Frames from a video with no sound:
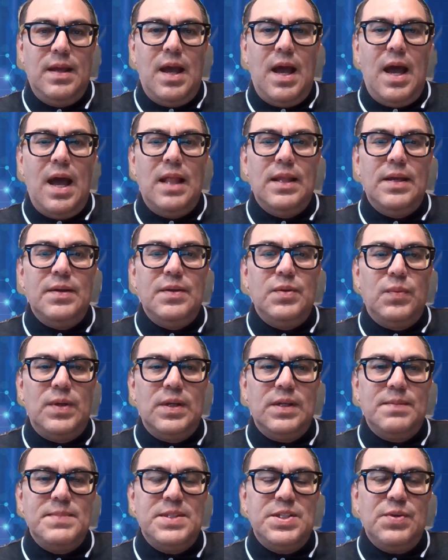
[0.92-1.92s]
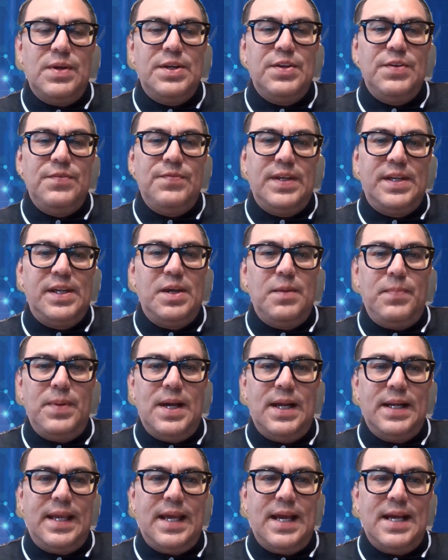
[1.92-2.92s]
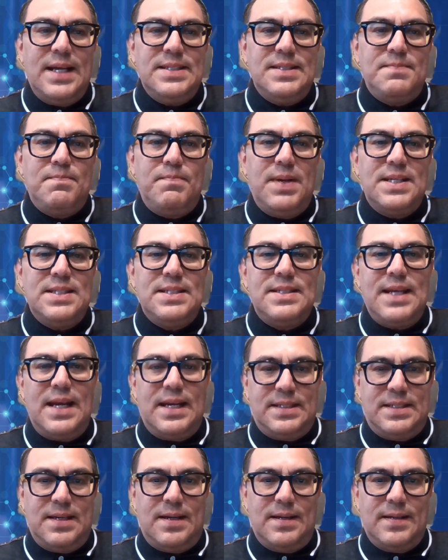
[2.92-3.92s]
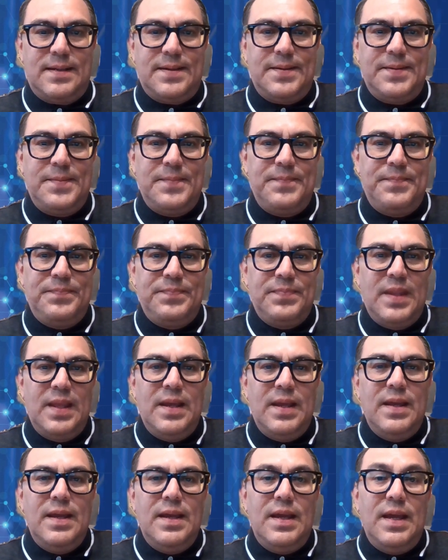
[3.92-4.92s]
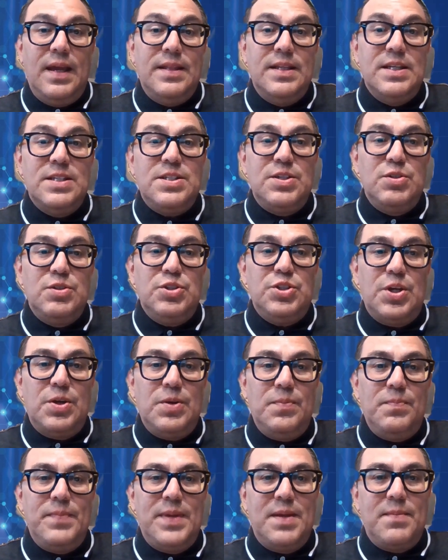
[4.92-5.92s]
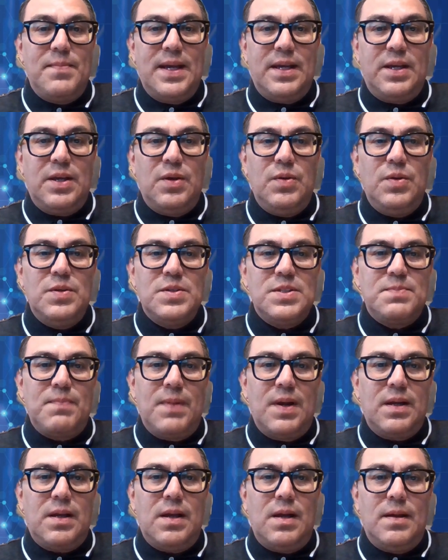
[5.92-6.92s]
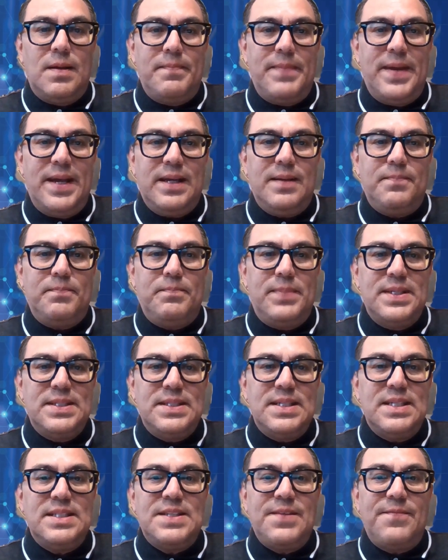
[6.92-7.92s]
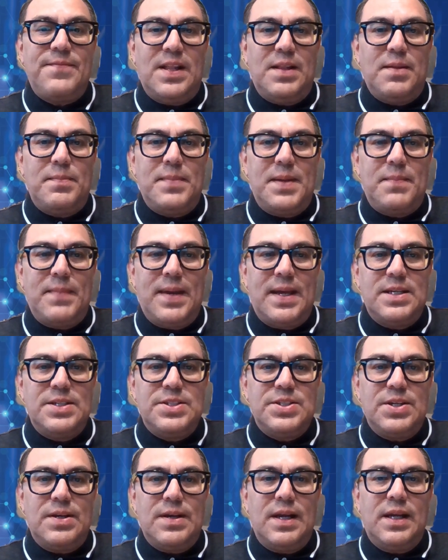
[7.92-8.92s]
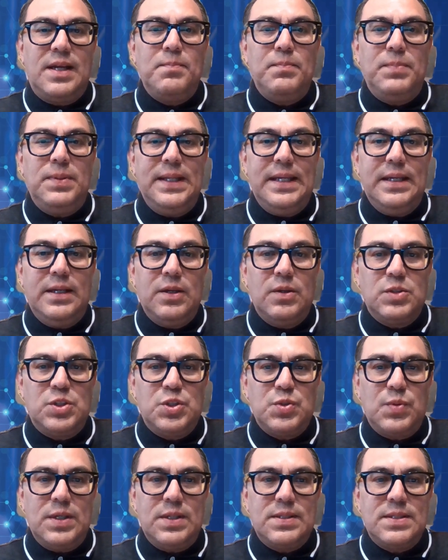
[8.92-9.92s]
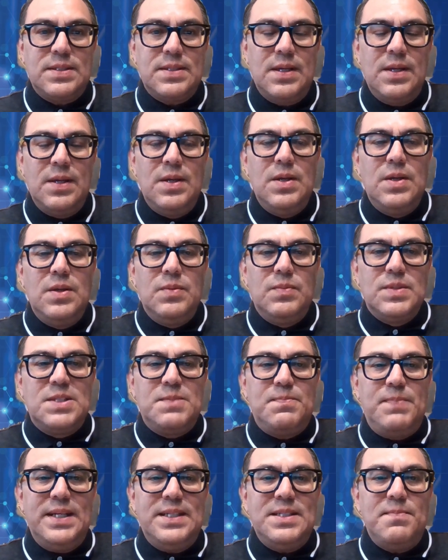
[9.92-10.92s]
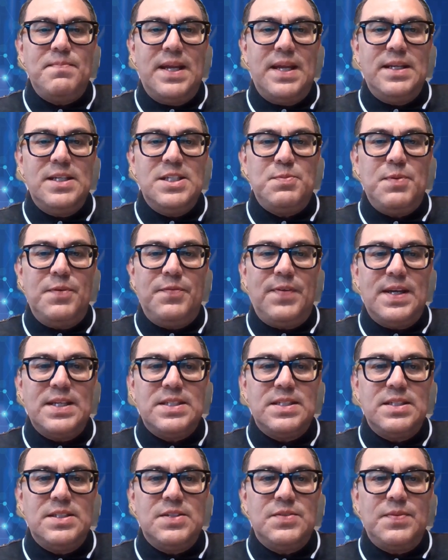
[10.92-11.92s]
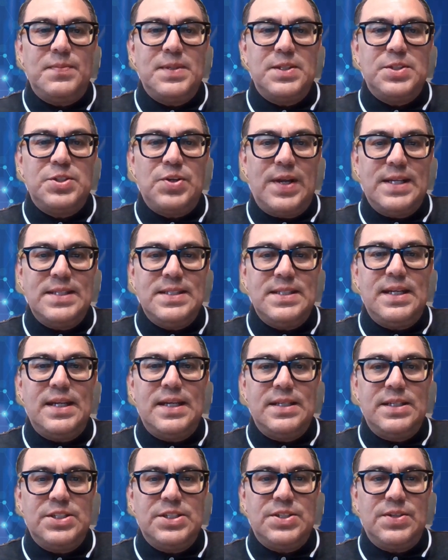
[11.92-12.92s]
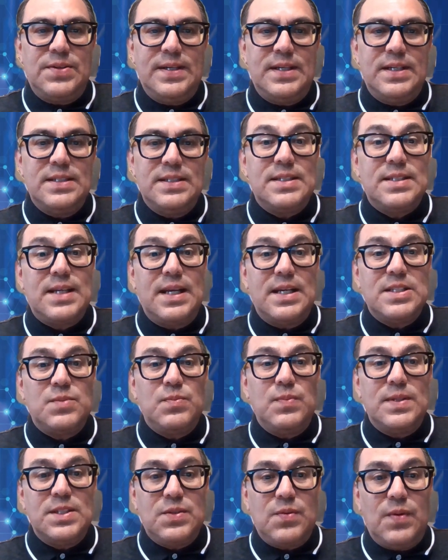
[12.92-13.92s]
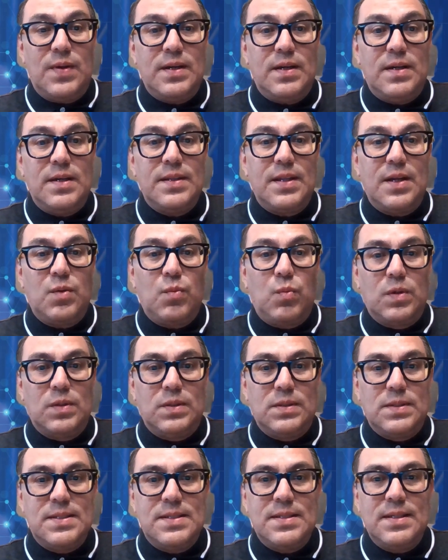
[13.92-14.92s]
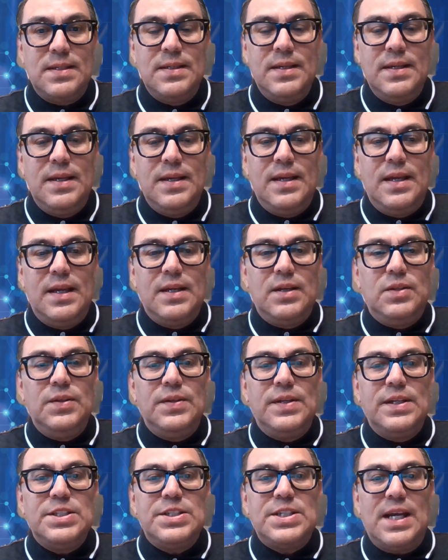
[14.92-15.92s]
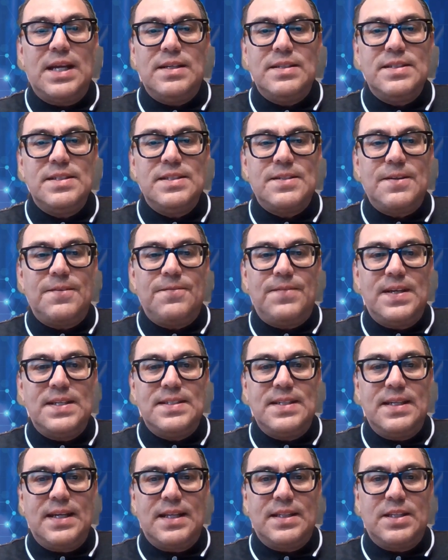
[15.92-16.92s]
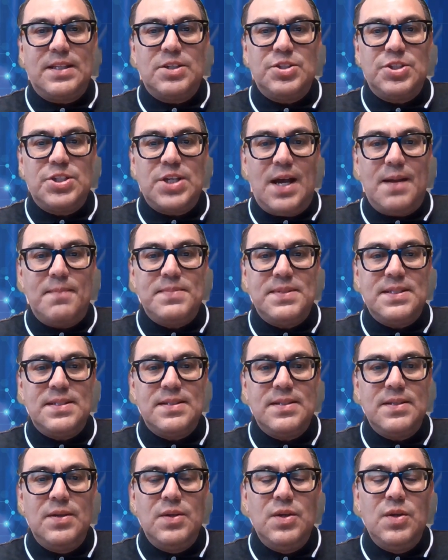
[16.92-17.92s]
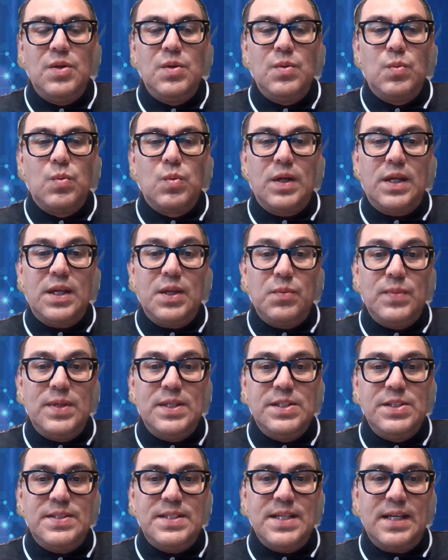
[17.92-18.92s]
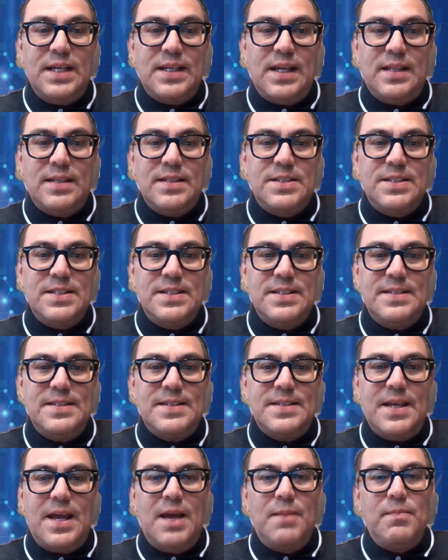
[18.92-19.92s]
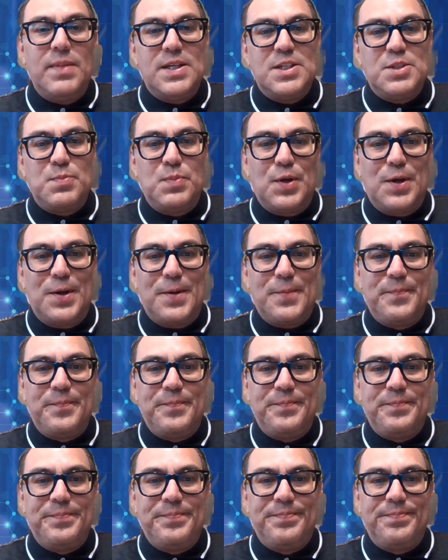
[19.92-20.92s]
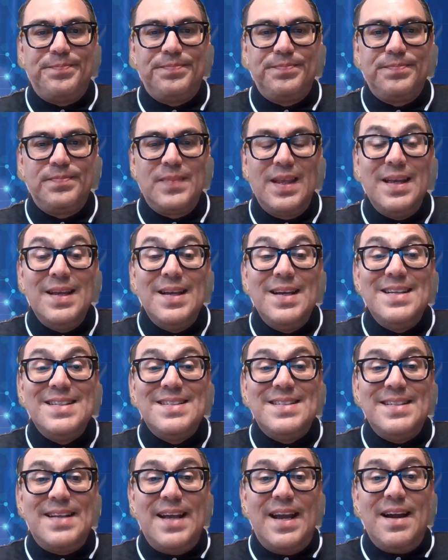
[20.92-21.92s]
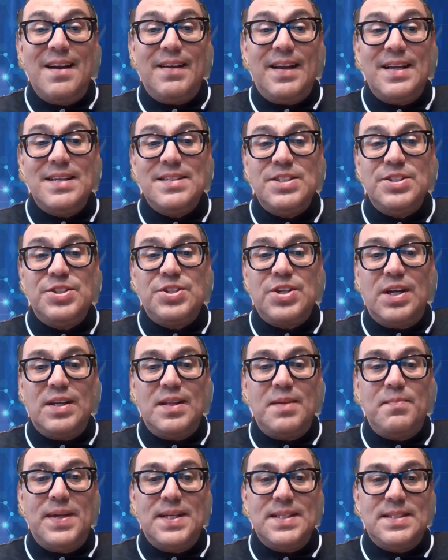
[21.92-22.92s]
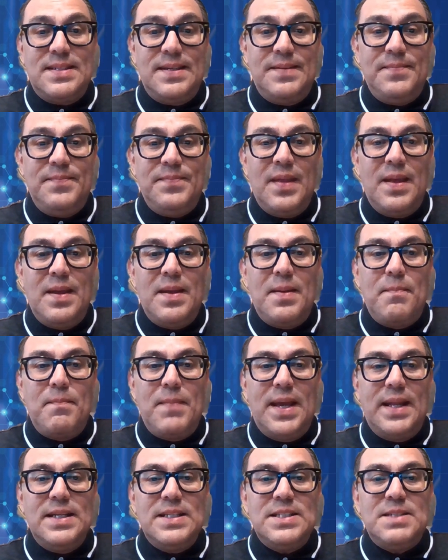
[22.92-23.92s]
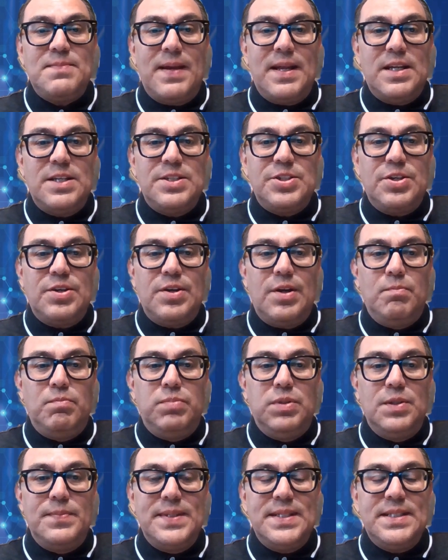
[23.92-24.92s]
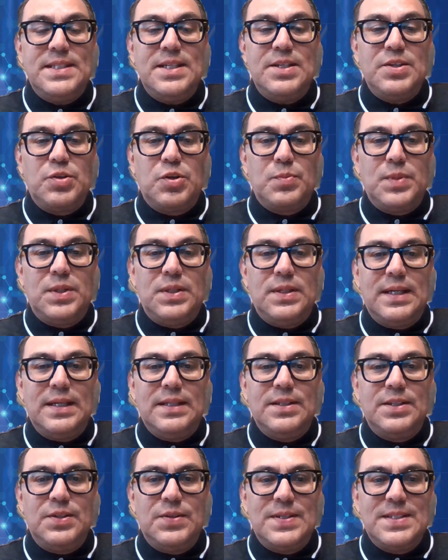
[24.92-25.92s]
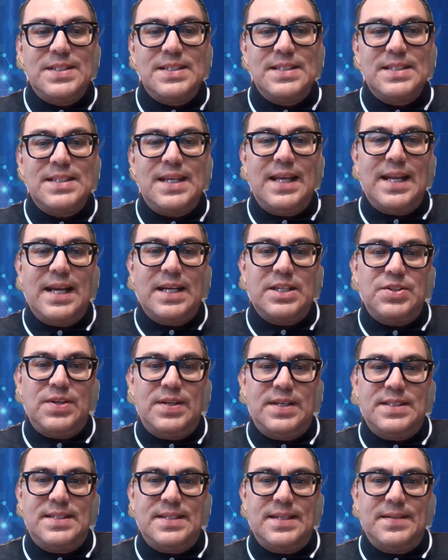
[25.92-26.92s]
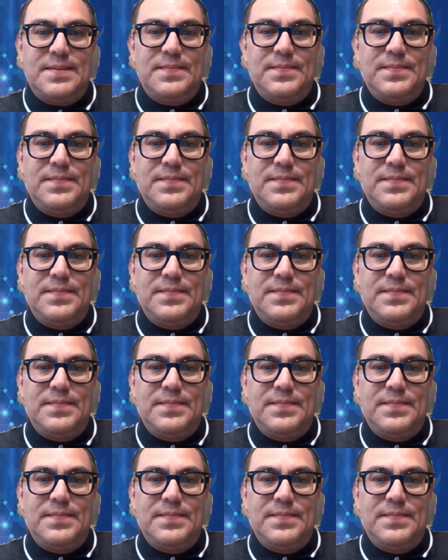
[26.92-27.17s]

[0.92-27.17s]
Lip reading: Hello and welcome to our new video podcast, Bus Tech Talk. In this new show, me and my co-host Mark Hollenbeck, Business Development Manager at Complete Coachworks, will speak to maintenance professionals from the transit industry to discuss what's going on in their worlds, including challenges they're facing at their shops, working with new technologies, and much more. Today our guest is Charlie Busse, Maintenance Manager of Bloomington-Normal, Illinois' Connect Transit.